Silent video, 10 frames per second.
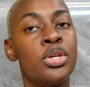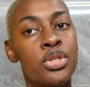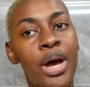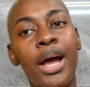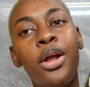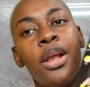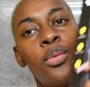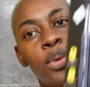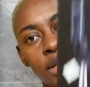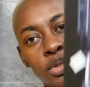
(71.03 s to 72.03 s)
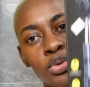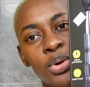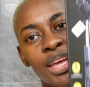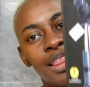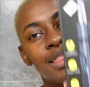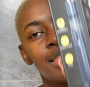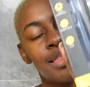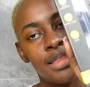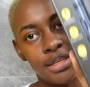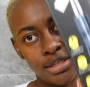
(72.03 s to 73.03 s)
So I only went to get
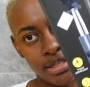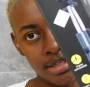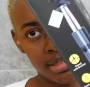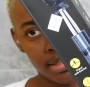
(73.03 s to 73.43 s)
this.